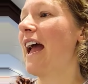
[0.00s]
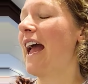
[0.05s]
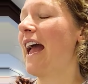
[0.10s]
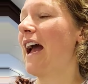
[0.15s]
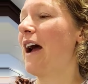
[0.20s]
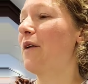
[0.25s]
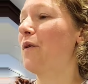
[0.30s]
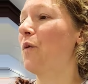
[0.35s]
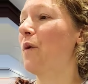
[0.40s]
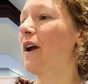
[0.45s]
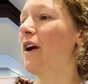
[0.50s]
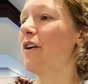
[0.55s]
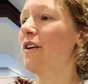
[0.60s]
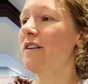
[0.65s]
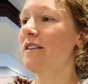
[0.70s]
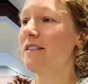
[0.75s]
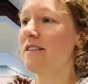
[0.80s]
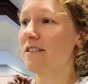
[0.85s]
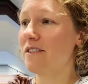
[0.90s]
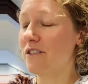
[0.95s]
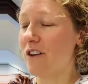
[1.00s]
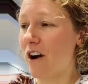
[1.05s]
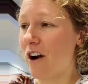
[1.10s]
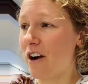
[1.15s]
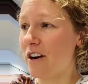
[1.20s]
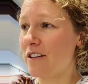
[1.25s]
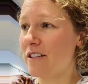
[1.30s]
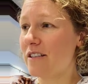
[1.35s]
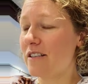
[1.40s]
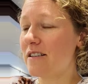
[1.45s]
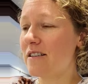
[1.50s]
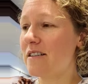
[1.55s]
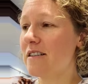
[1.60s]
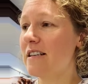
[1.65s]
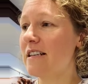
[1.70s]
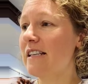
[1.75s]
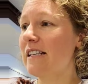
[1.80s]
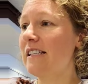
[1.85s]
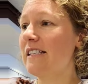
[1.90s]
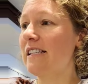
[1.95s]
And we are going to start
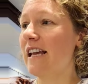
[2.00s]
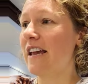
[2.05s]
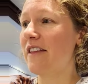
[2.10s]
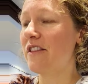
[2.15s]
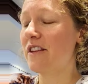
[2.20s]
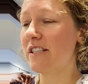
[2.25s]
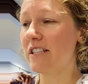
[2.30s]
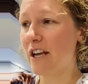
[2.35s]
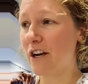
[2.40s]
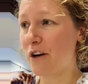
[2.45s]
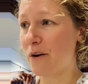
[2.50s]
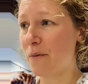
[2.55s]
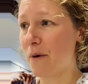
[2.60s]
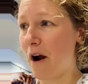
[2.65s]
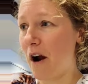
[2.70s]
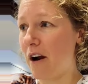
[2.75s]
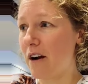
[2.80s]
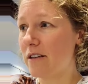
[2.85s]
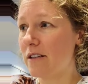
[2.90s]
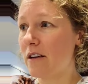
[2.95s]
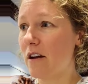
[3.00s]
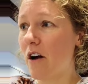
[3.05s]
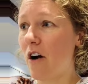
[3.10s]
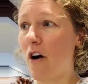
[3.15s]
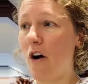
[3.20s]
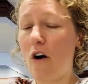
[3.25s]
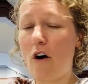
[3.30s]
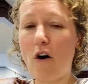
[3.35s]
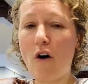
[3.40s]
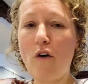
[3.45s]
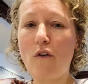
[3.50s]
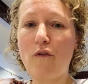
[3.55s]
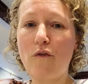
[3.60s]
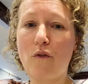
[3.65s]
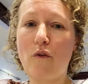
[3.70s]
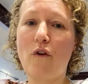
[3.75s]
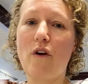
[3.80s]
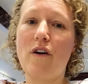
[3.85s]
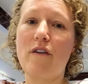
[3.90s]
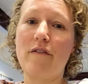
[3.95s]
singing the tenor part, all
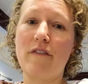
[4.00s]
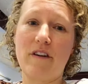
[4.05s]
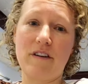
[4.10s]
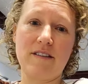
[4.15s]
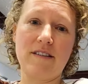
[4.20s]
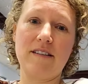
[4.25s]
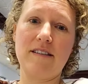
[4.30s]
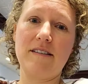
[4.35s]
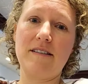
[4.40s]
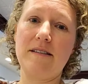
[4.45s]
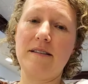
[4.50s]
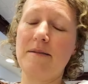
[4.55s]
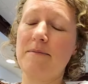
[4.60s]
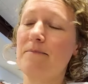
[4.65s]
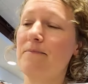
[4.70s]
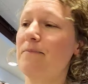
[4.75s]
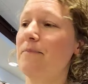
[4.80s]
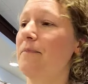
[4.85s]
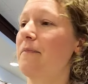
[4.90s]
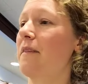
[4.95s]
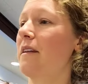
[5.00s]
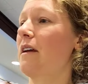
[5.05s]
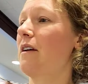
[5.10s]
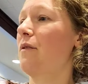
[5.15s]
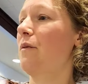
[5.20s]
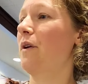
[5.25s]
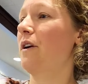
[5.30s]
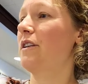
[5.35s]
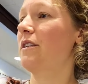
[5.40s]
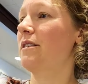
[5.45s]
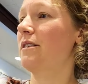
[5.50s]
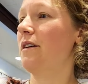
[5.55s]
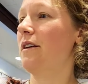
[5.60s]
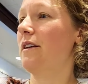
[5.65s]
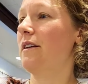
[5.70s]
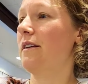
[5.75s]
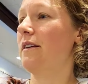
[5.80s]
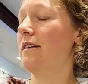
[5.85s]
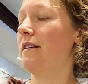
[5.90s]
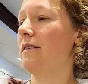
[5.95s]
4 verses. We're just going
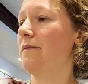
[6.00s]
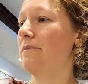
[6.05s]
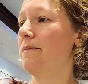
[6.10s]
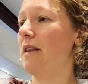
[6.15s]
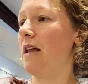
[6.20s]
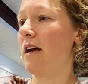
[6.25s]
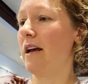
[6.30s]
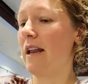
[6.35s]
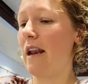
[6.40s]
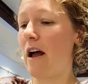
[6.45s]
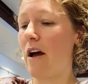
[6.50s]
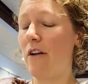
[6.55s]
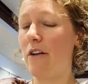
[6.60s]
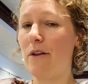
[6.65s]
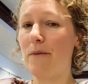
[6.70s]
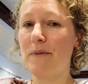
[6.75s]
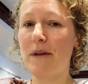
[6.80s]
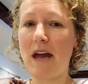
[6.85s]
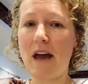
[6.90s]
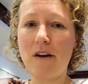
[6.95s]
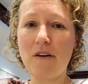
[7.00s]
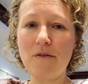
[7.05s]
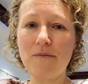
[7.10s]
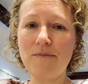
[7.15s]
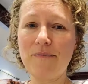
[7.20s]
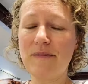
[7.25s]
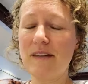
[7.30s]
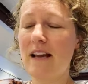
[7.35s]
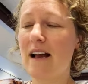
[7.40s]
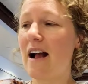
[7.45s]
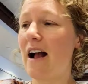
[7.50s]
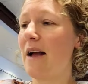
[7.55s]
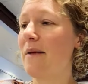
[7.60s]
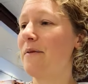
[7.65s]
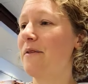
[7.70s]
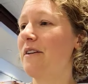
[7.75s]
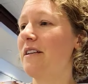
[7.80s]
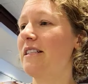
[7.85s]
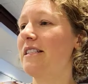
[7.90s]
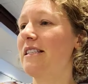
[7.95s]
to plunk it out on the piano.
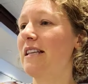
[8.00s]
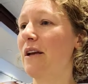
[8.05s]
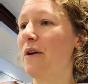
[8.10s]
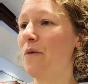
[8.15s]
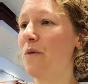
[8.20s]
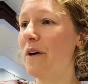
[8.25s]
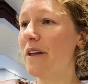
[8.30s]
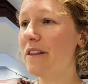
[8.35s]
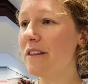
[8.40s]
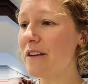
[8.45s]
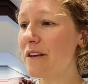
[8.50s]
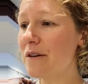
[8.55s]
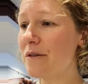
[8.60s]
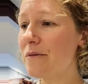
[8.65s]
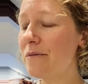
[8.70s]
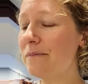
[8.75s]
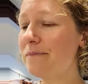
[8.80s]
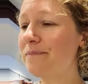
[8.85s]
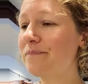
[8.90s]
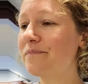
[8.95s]
I'm going to sing with you.